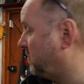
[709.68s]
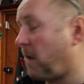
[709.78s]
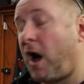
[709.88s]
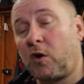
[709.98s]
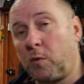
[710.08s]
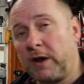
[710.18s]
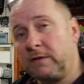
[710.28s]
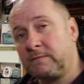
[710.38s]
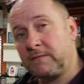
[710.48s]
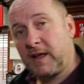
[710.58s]
Mark
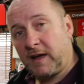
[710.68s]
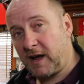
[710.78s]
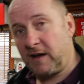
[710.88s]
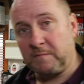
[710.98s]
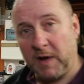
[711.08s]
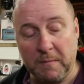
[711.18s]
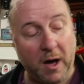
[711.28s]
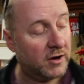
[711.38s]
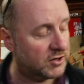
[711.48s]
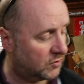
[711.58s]
One. I have my
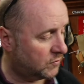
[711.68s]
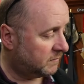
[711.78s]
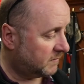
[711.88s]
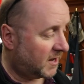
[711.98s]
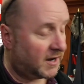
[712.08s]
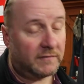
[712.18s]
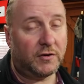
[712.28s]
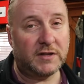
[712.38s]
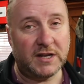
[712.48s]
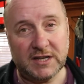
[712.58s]
Mark Two, and I've
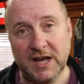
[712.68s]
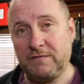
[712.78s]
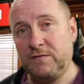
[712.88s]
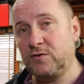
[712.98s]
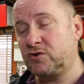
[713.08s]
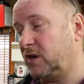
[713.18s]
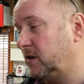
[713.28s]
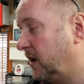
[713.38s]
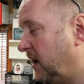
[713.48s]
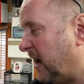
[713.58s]
got the EDF
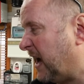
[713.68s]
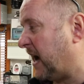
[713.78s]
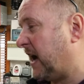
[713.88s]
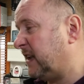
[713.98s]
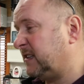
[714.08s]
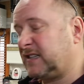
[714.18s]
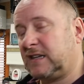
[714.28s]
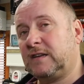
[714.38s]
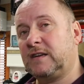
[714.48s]
version, and